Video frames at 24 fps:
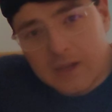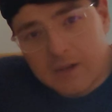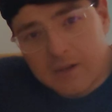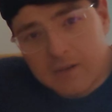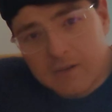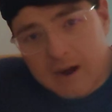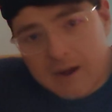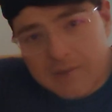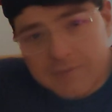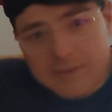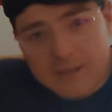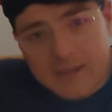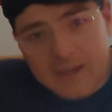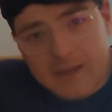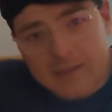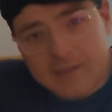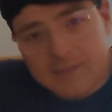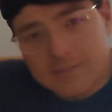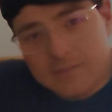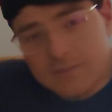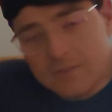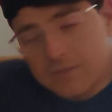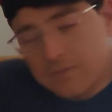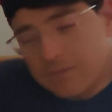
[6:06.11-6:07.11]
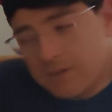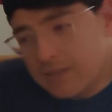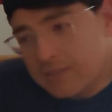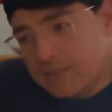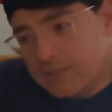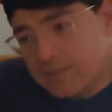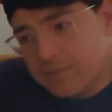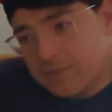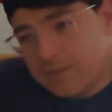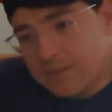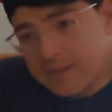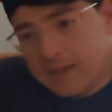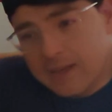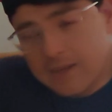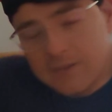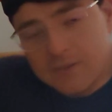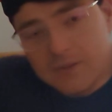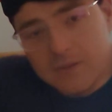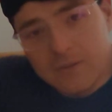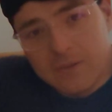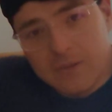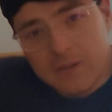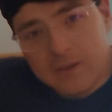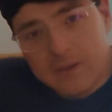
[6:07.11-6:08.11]
get Graph-Tex and all the rest of it that
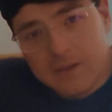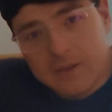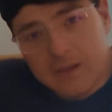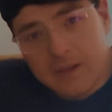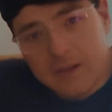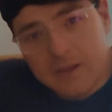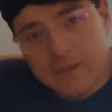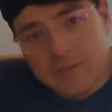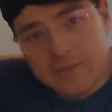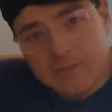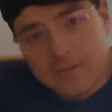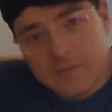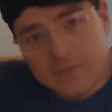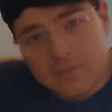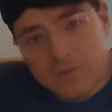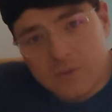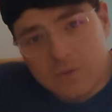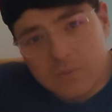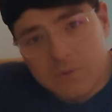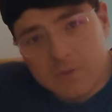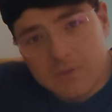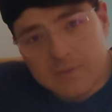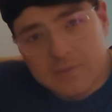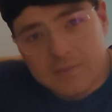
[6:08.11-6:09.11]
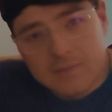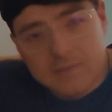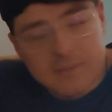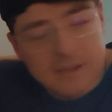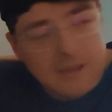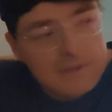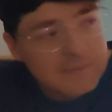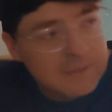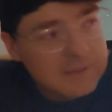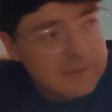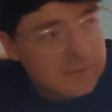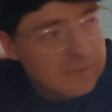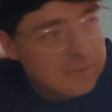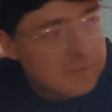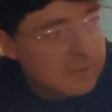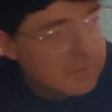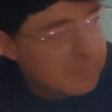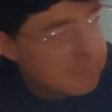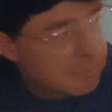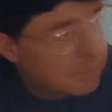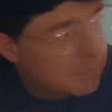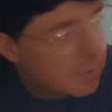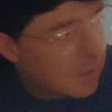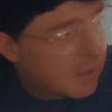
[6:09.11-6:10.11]
do, and the Sumas and stuff that do
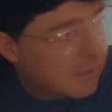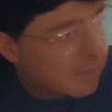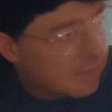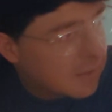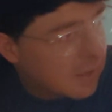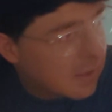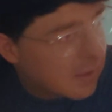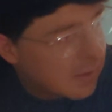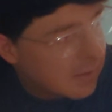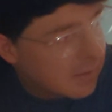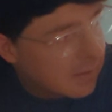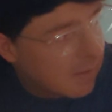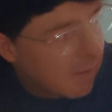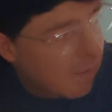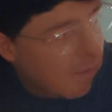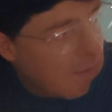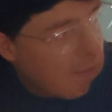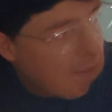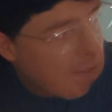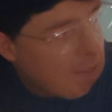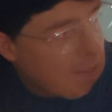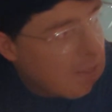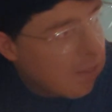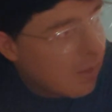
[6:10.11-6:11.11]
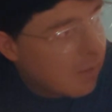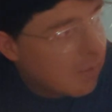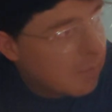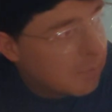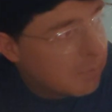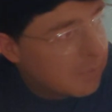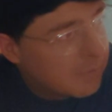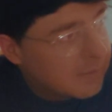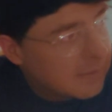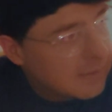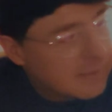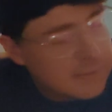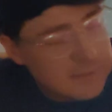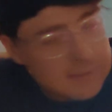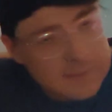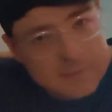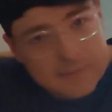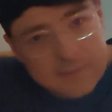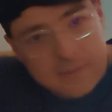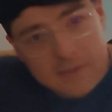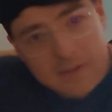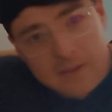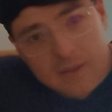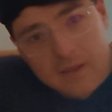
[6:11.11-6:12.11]
the perf cutting. But this
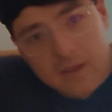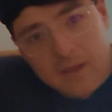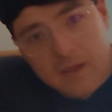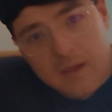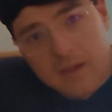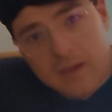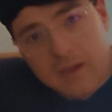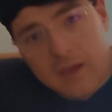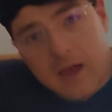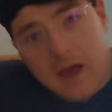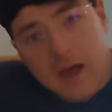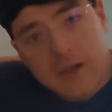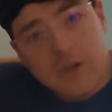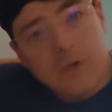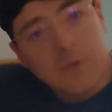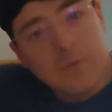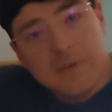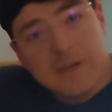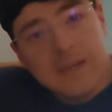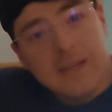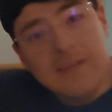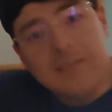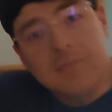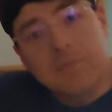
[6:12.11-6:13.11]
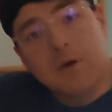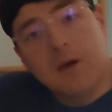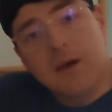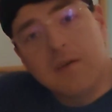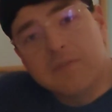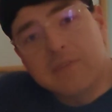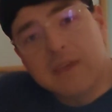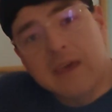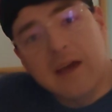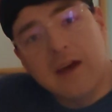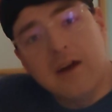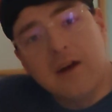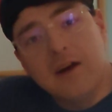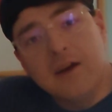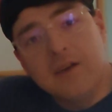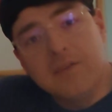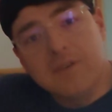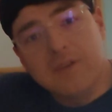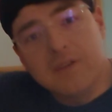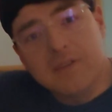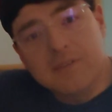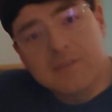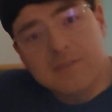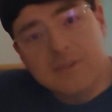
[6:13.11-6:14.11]
is, I don't need to perf cut
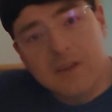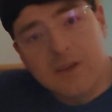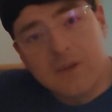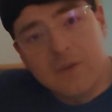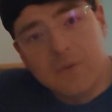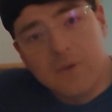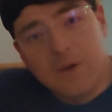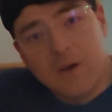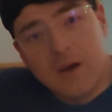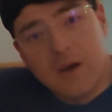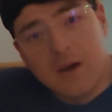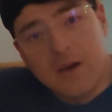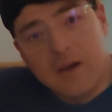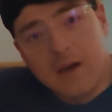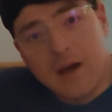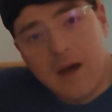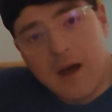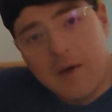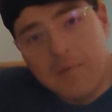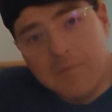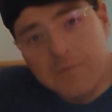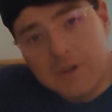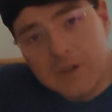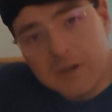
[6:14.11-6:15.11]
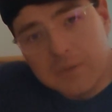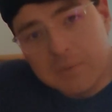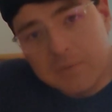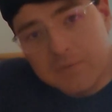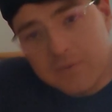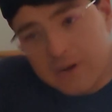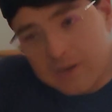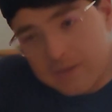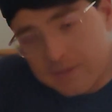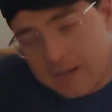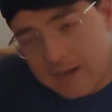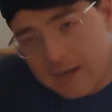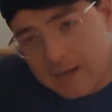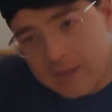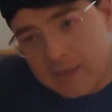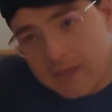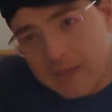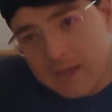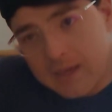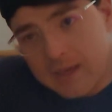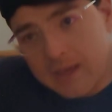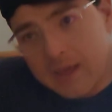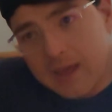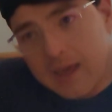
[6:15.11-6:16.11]
either, so I'm going to be very
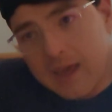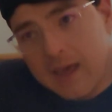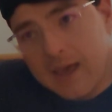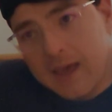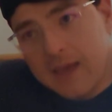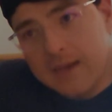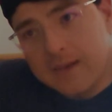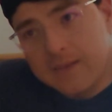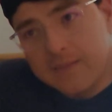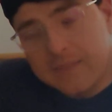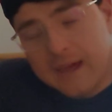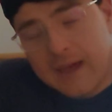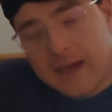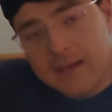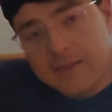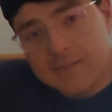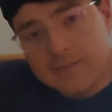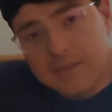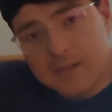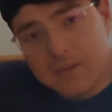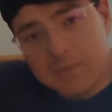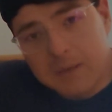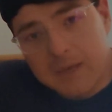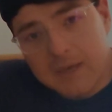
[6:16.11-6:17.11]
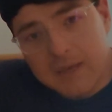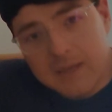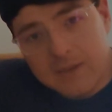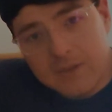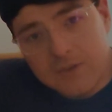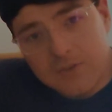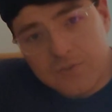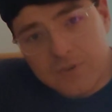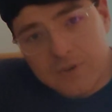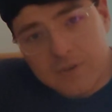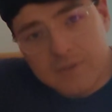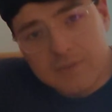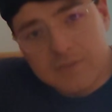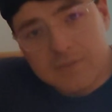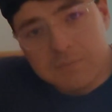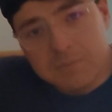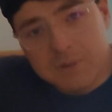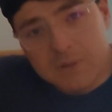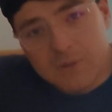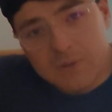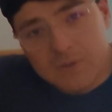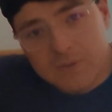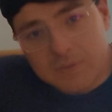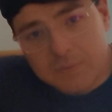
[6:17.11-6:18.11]
delicate, and that's going to be a hindrance
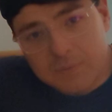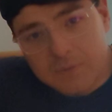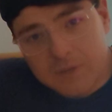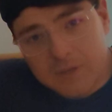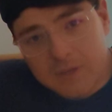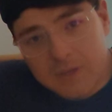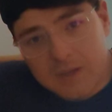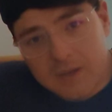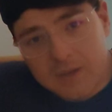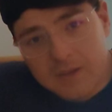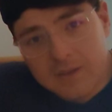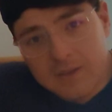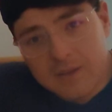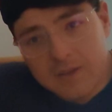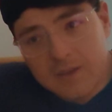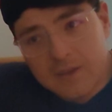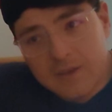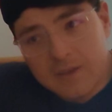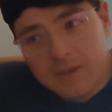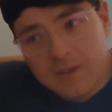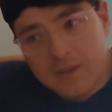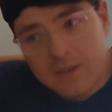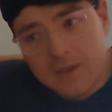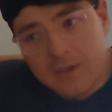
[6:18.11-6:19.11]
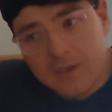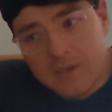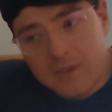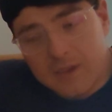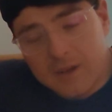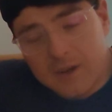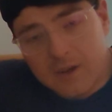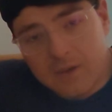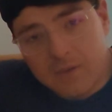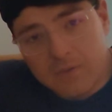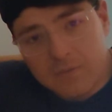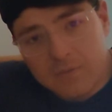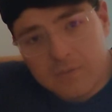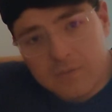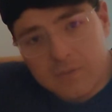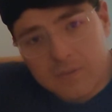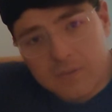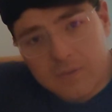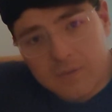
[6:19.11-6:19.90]
because I'm going to, you know,